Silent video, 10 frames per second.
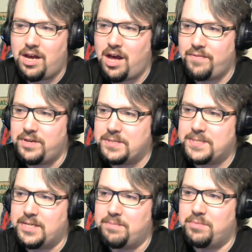
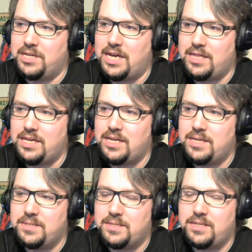obviously, but I think
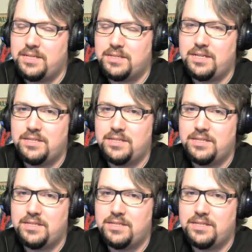he's, he's,